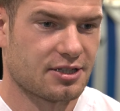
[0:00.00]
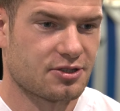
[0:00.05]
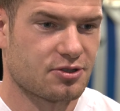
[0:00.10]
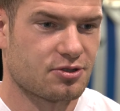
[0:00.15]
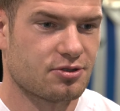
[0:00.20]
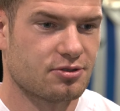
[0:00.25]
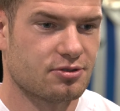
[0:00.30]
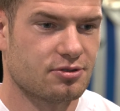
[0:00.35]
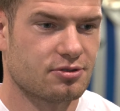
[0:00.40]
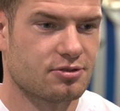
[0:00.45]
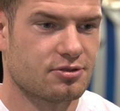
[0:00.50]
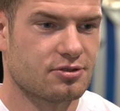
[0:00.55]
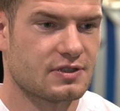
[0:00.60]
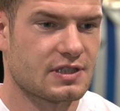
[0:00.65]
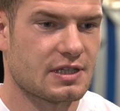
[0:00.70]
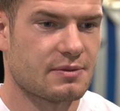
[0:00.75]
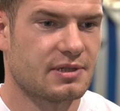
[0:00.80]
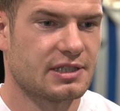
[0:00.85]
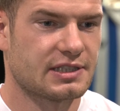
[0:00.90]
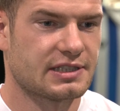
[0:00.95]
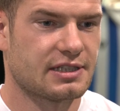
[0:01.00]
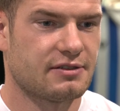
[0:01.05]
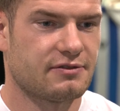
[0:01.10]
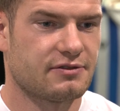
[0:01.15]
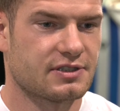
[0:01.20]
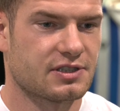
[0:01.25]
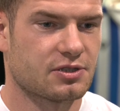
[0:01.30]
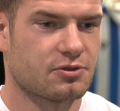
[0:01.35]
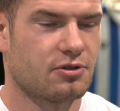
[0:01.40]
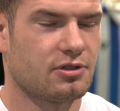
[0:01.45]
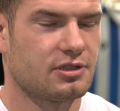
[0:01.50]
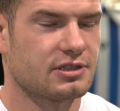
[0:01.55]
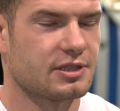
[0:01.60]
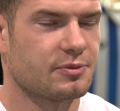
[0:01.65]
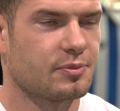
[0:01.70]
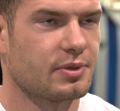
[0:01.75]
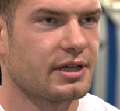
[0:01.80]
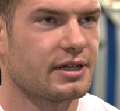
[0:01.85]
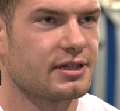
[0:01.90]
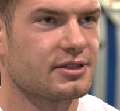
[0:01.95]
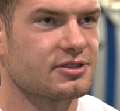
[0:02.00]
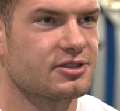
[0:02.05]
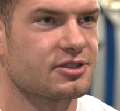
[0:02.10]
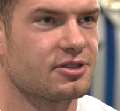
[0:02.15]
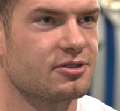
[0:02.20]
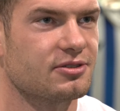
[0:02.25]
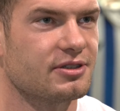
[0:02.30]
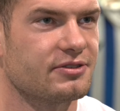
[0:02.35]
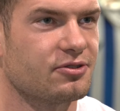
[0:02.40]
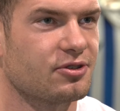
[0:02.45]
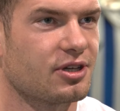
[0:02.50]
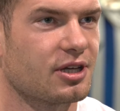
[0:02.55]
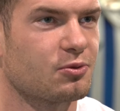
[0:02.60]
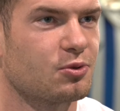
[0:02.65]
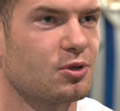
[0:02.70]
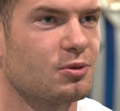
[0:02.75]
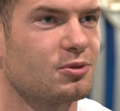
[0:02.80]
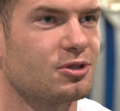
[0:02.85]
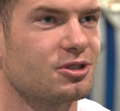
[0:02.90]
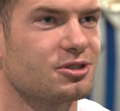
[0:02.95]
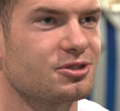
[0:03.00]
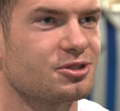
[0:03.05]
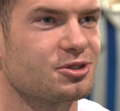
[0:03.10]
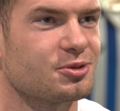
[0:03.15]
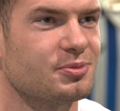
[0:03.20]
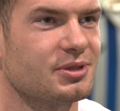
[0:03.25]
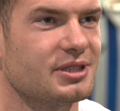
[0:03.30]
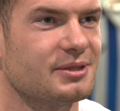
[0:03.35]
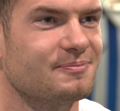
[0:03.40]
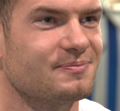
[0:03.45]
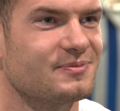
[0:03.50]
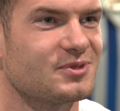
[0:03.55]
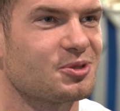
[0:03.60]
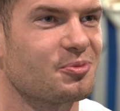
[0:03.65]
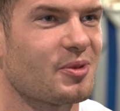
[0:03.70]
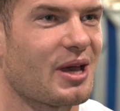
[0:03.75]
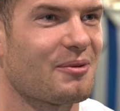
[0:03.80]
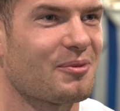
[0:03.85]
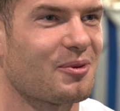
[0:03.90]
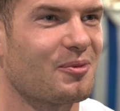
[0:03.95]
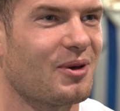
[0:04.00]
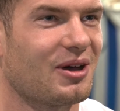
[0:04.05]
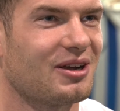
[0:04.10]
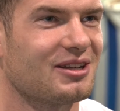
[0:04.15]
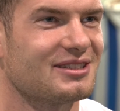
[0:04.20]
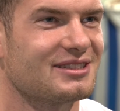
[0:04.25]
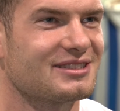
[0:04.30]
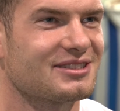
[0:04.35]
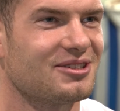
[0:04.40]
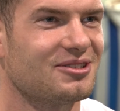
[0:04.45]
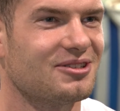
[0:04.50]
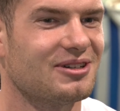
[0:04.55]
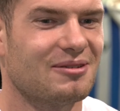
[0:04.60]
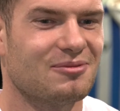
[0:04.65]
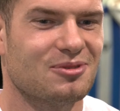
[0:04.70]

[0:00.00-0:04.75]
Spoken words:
like to see myself as a quality player, so if you get one more, you should be happy about it, so